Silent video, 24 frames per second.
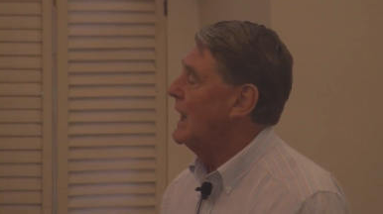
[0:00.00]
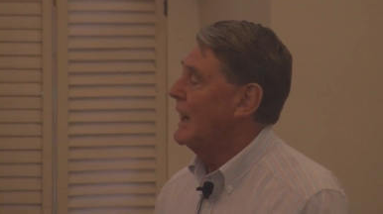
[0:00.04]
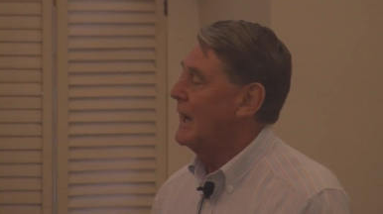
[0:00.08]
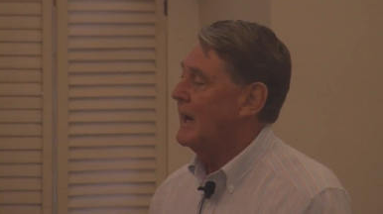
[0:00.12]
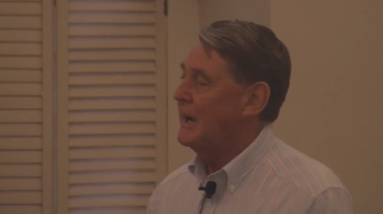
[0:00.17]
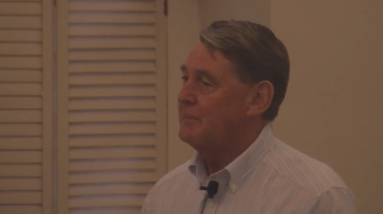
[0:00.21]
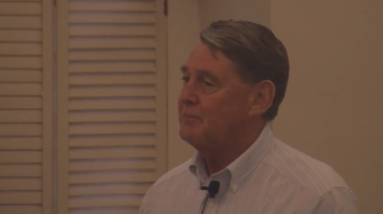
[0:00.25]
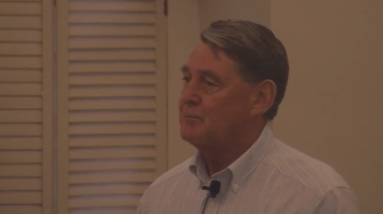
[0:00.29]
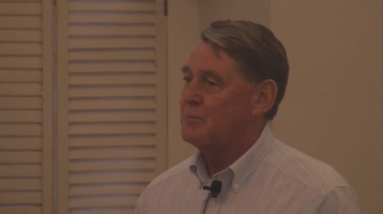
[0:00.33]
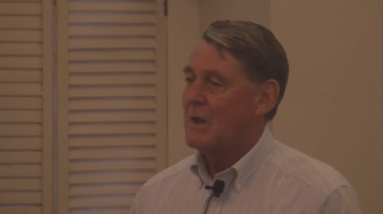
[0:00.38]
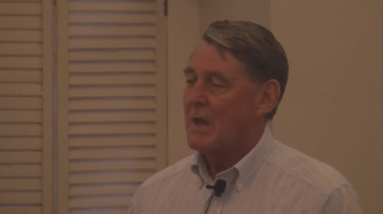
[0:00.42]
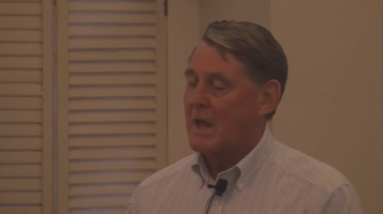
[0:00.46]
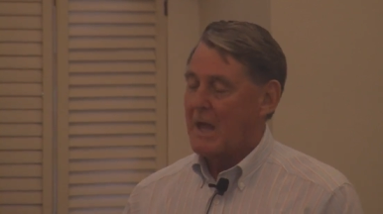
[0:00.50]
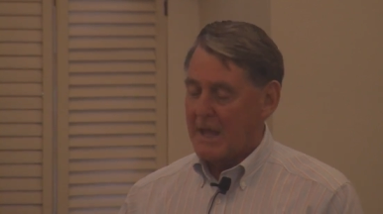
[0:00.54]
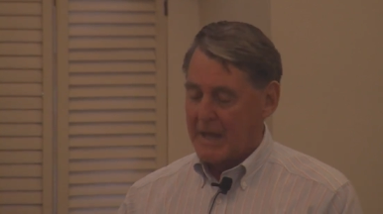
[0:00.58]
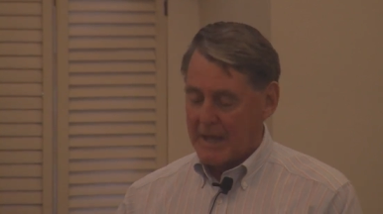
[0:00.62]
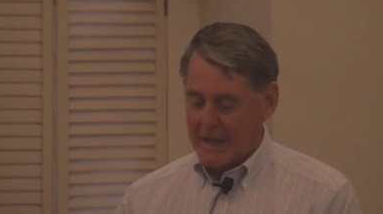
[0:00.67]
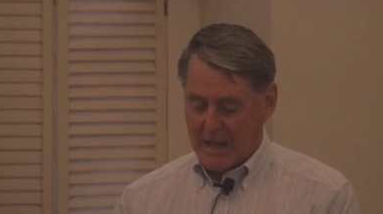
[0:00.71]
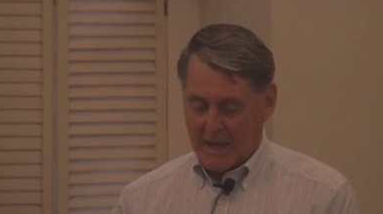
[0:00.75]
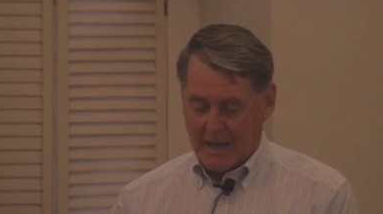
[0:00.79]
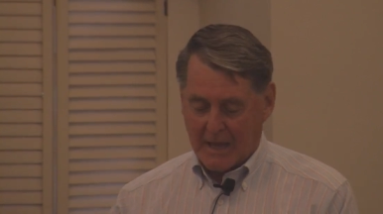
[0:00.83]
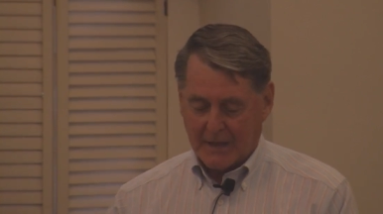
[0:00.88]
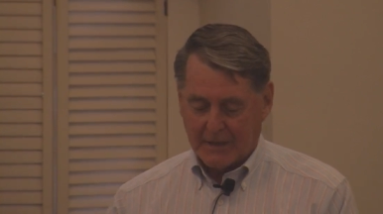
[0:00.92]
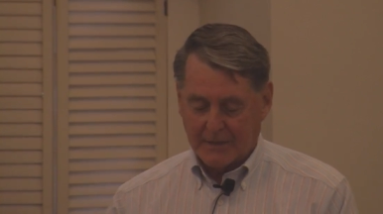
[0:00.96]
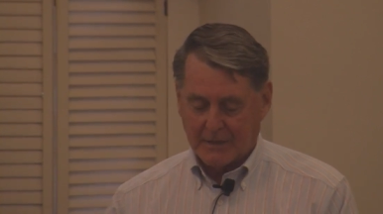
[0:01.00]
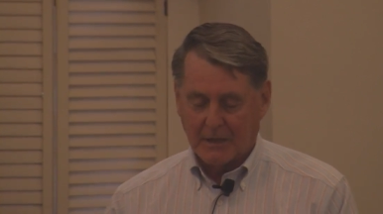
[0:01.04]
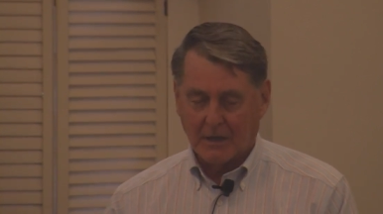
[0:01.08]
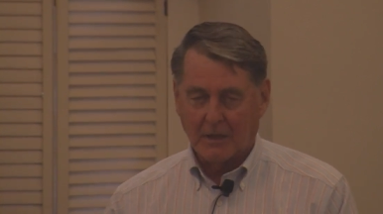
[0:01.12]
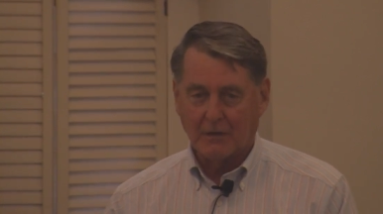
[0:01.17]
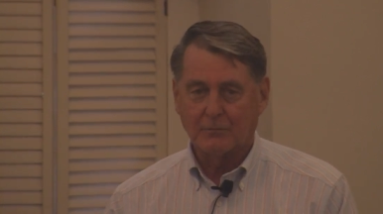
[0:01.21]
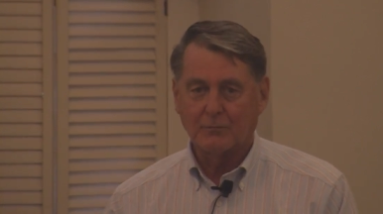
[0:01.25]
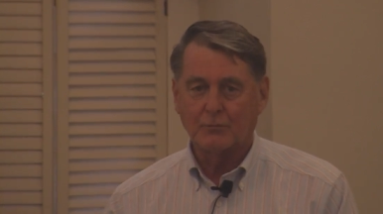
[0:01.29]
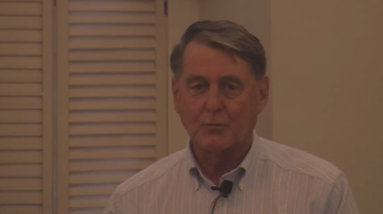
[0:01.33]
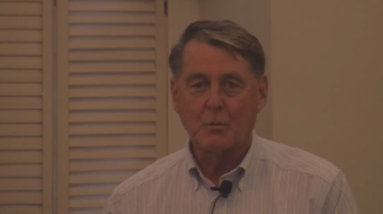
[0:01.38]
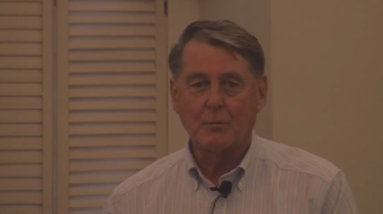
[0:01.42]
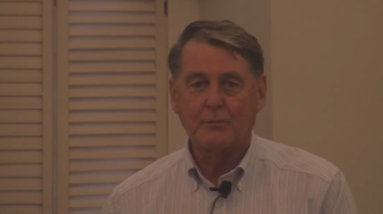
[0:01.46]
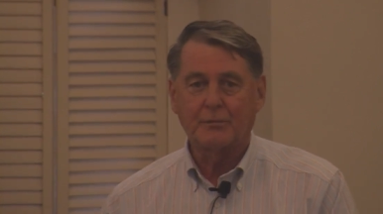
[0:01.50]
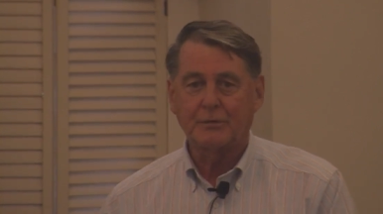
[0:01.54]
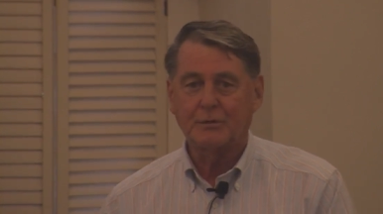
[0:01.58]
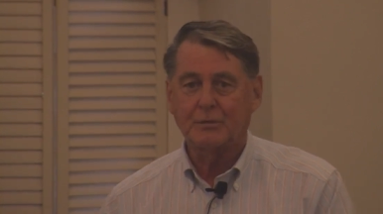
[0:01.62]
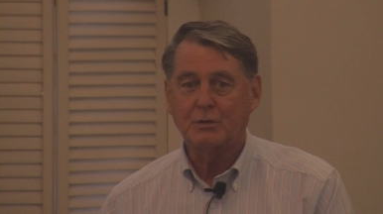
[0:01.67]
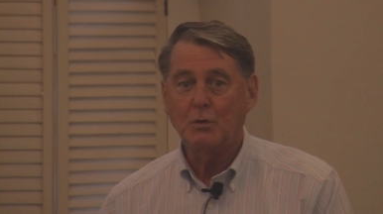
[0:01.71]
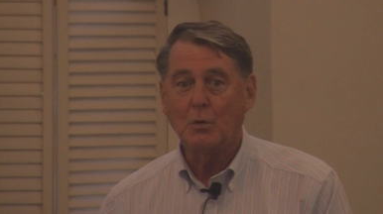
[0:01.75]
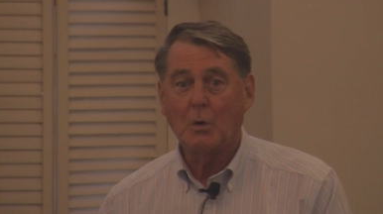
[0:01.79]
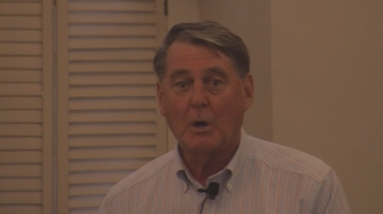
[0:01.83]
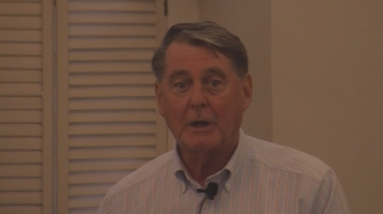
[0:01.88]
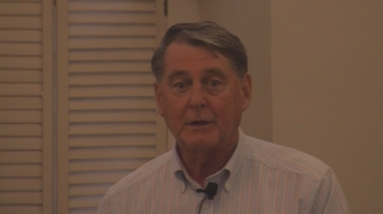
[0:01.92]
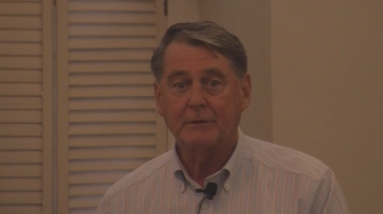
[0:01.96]
Um, it had uh, room for
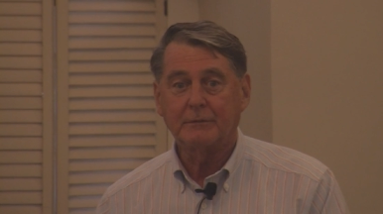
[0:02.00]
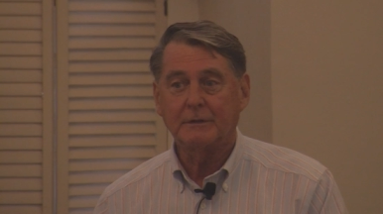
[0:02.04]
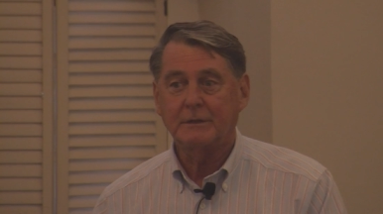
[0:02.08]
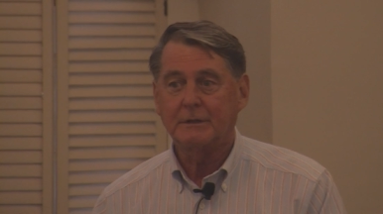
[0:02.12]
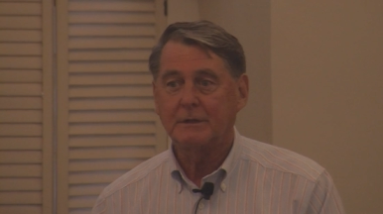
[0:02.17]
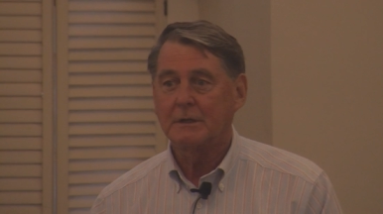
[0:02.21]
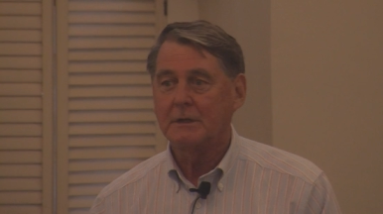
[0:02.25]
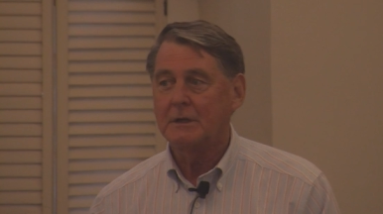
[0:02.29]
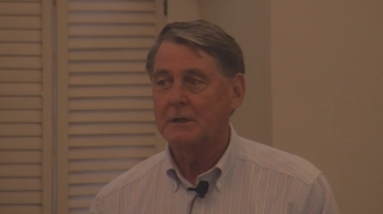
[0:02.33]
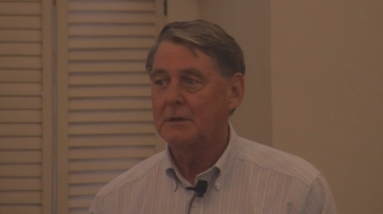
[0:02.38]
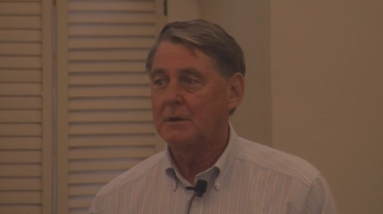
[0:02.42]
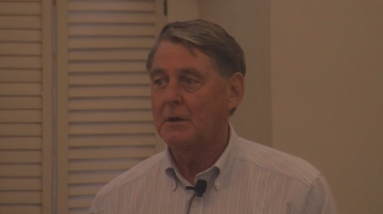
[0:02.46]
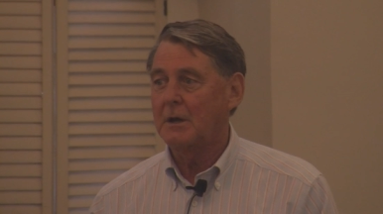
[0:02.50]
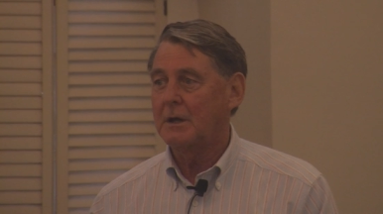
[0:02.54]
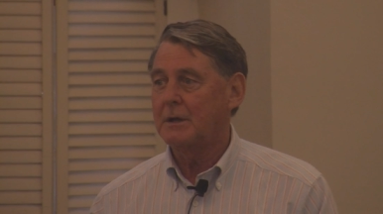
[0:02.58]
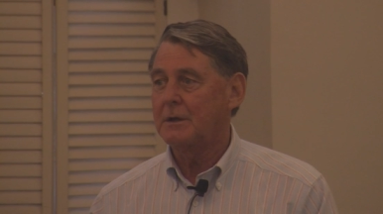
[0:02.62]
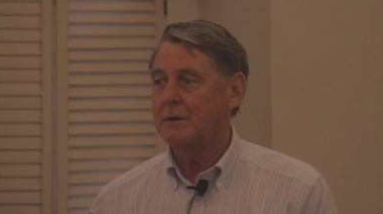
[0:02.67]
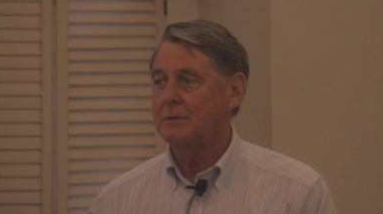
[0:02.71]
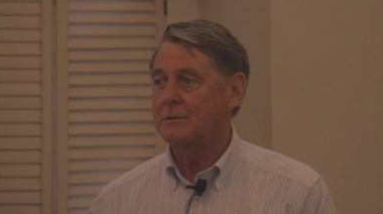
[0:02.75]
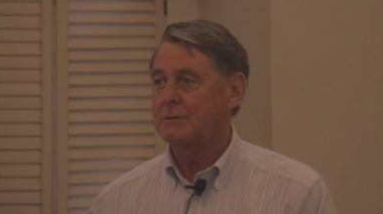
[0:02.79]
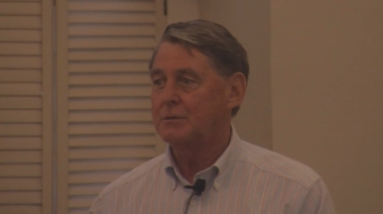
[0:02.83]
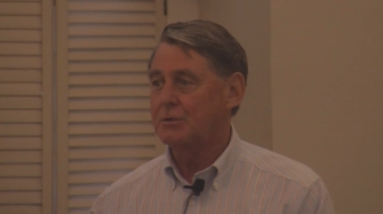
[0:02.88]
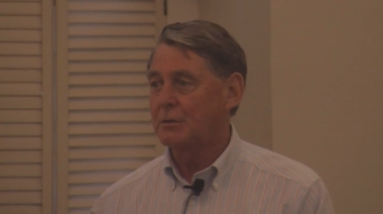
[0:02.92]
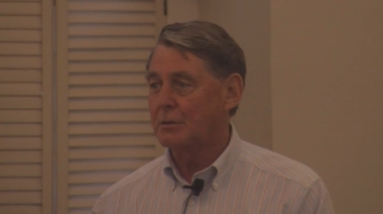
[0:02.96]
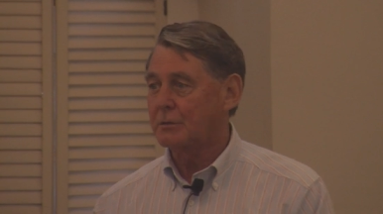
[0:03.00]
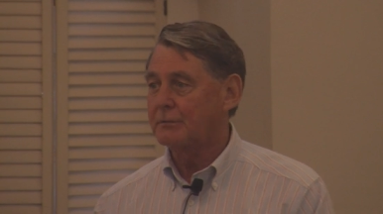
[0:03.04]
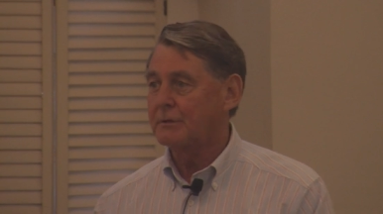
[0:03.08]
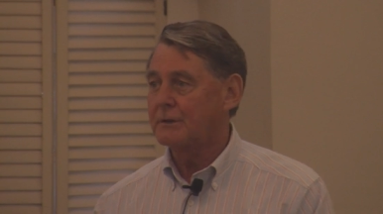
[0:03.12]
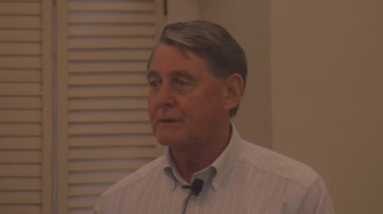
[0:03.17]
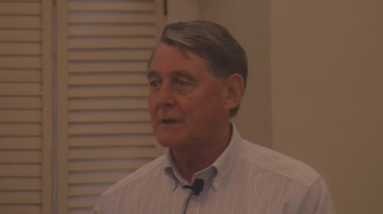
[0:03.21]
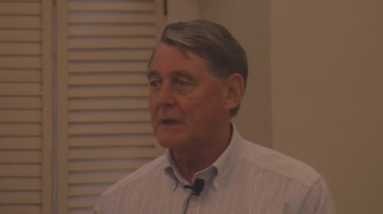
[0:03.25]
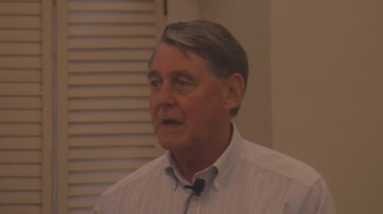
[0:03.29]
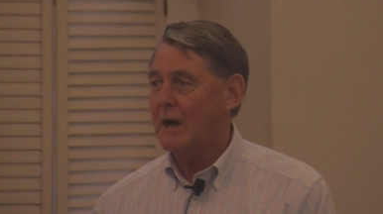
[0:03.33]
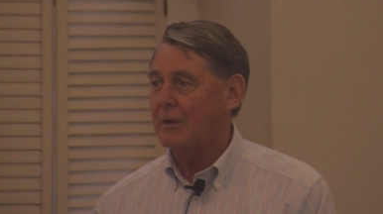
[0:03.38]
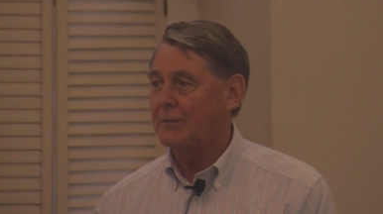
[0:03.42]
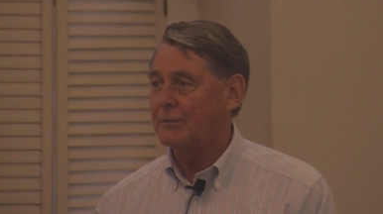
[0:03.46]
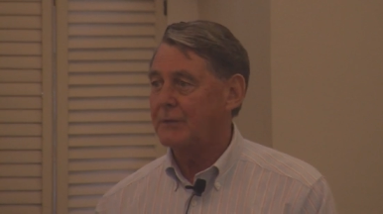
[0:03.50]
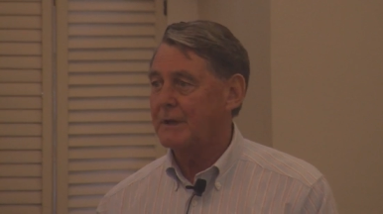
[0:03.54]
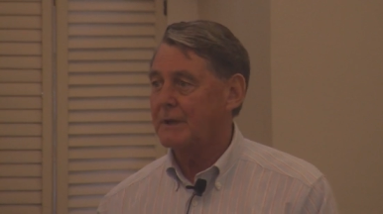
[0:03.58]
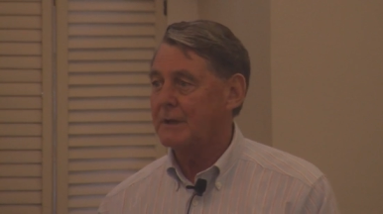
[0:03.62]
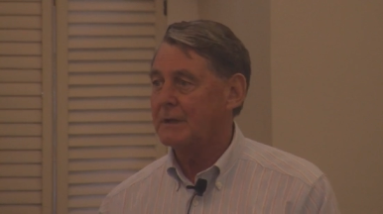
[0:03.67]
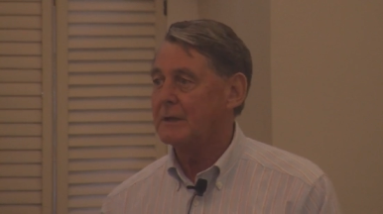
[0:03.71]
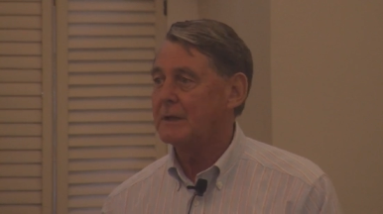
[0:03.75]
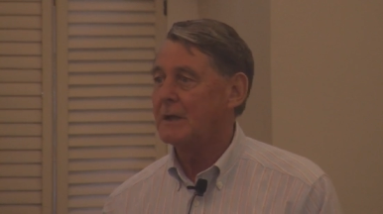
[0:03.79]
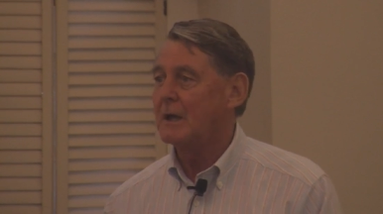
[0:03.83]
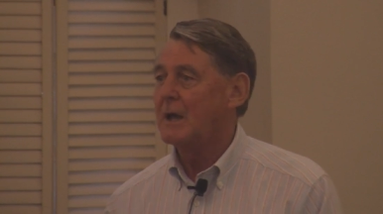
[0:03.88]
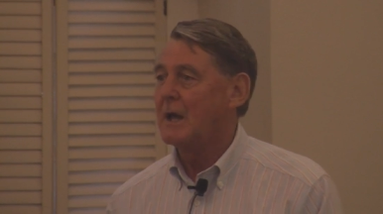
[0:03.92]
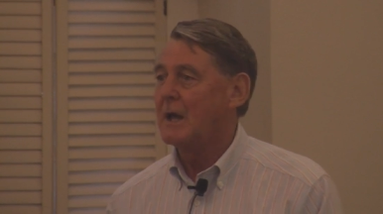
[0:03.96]
200 uh, children out there,